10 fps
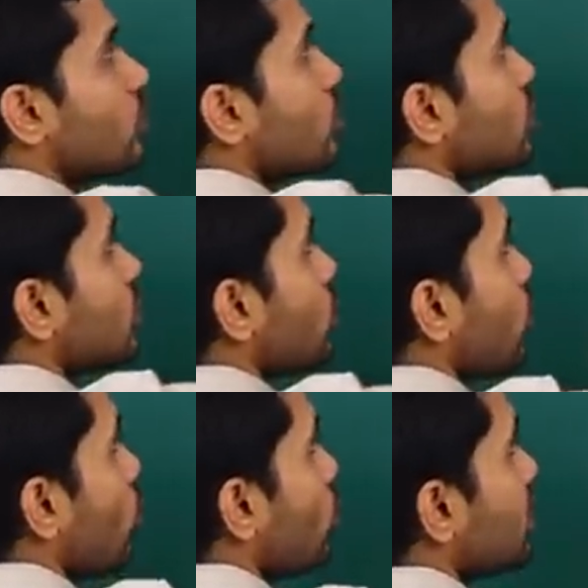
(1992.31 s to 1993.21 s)
view this
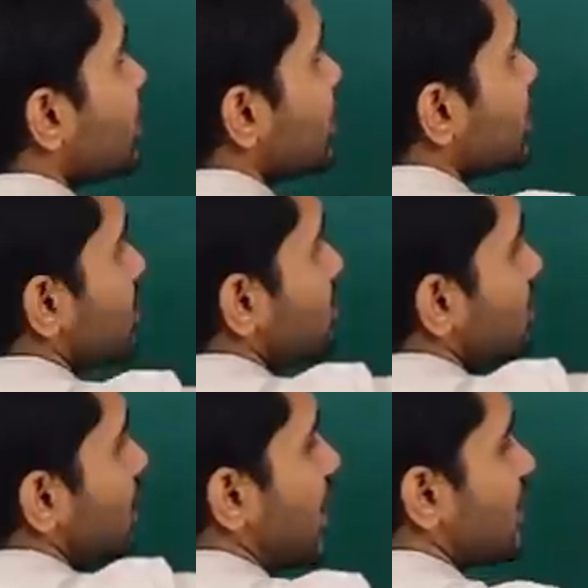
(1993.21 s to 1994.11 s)
whole
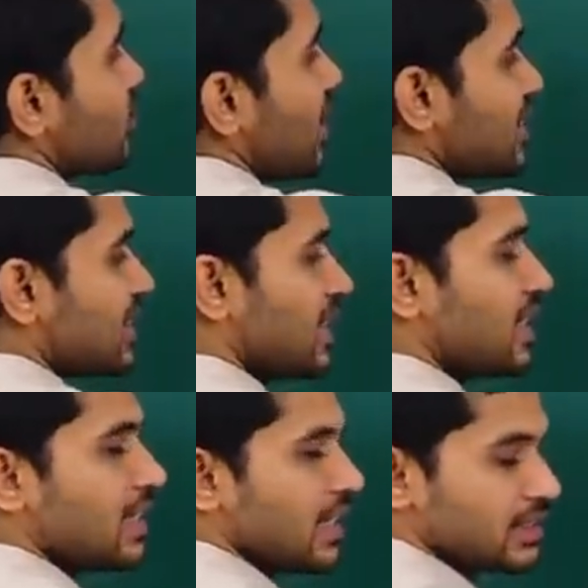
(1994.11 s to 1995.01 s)
system as one
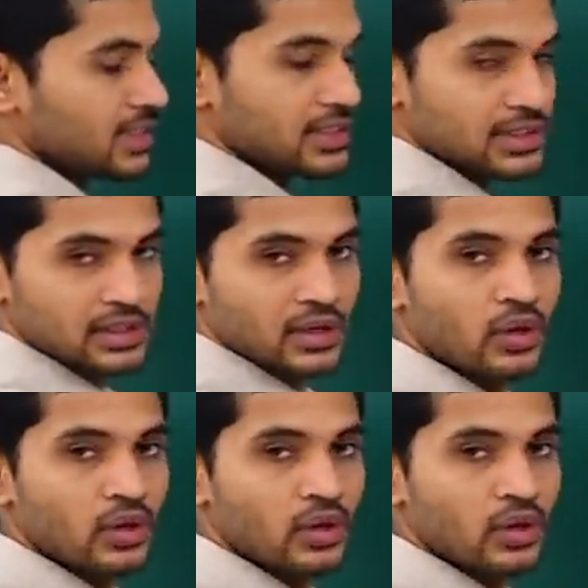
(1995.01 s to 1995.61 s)
single lens